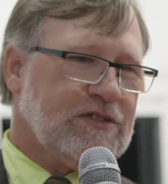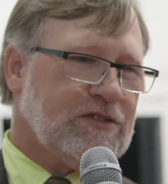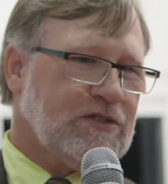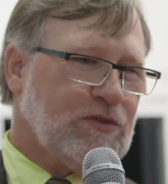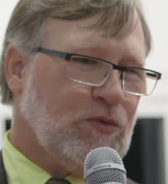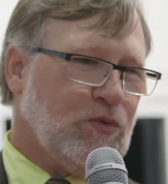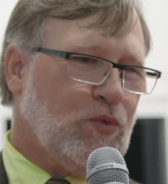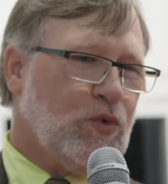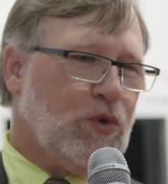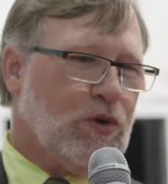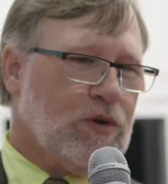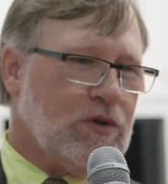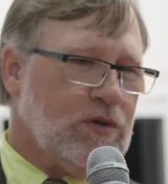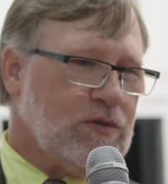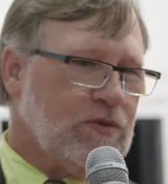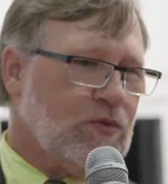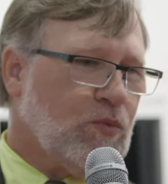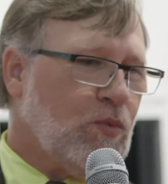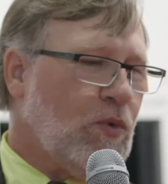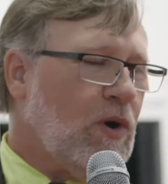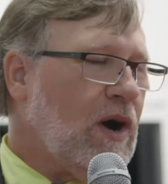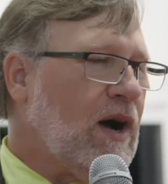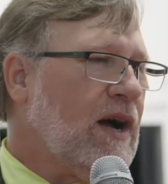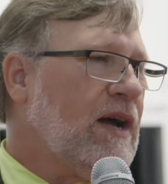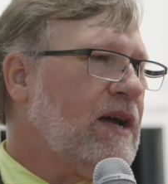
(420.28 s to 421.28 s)
is a
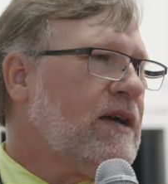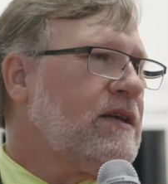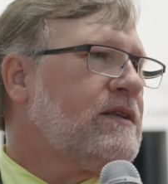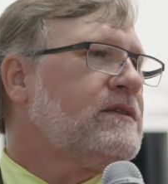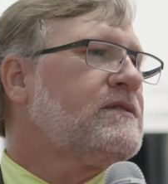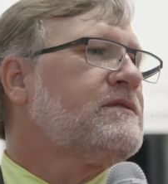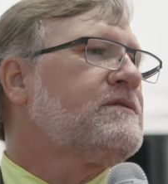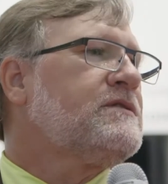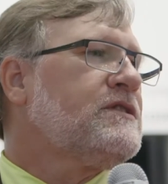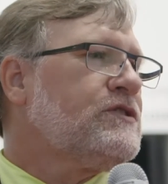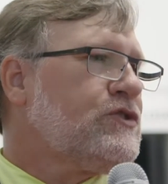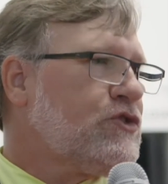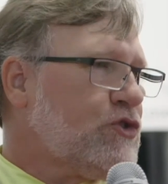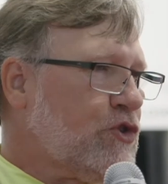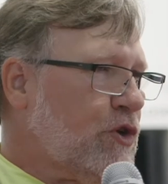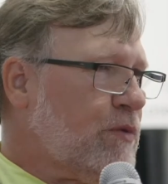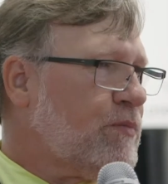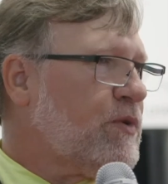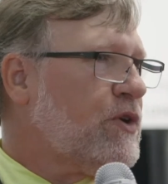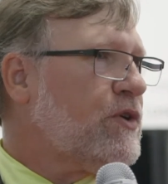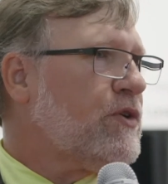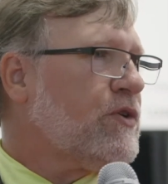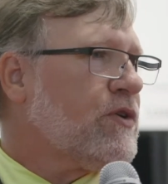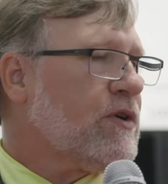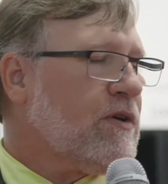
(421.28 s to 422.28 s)
worldwide
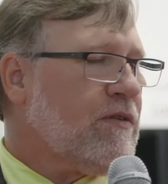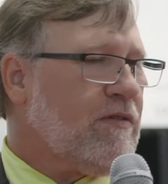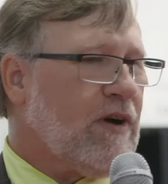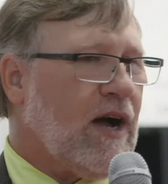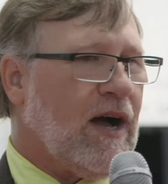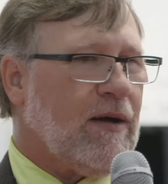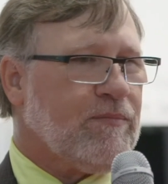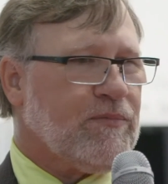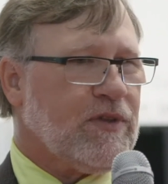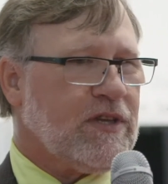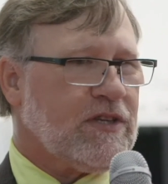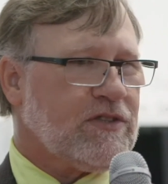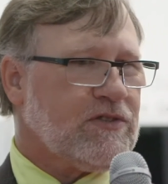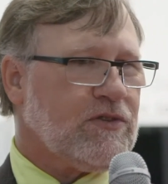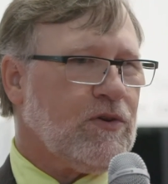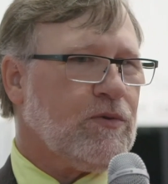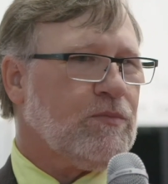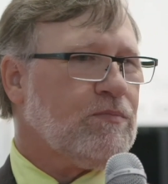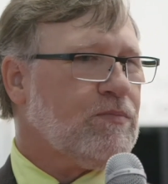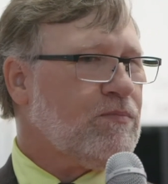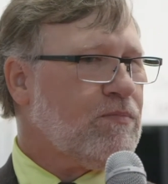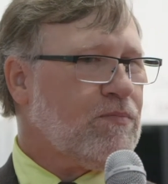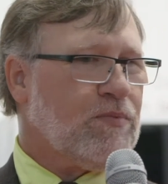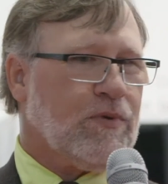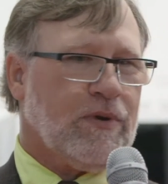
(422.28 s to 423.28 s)
distributor of optics, so
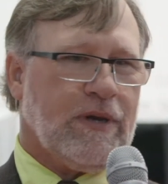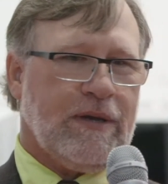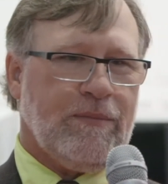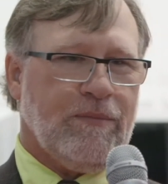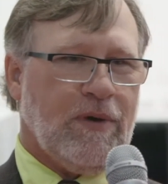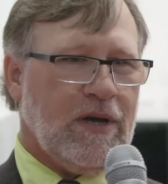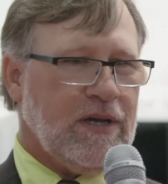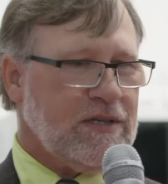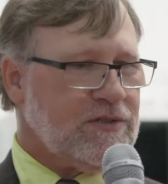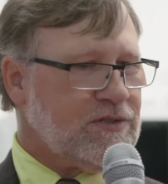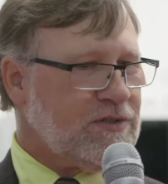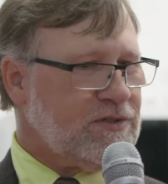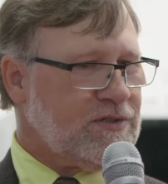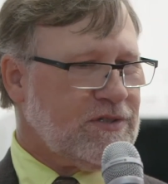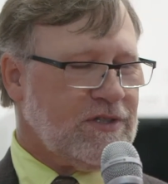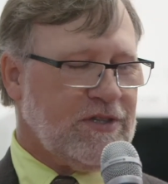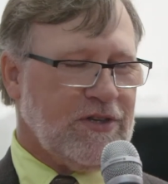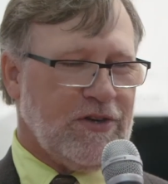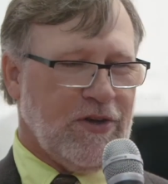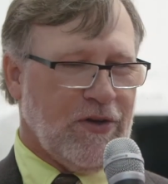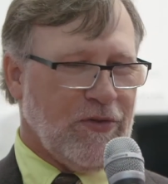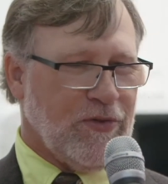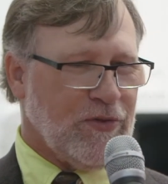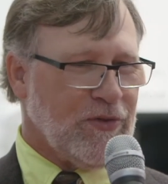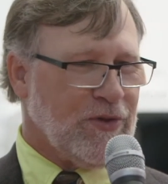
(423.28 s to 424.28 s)
pretty much, you know,